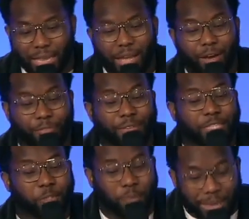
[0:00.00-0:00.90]
of
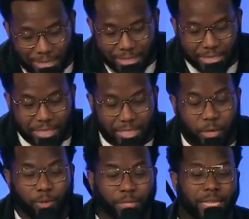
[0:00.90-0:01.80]
expectancy
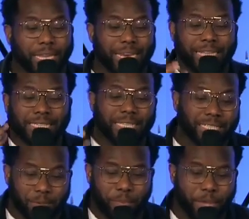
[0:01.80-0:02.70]
so that they can
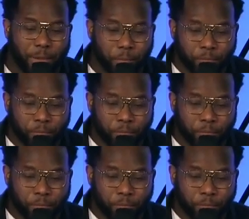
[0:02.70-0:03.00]
anticipate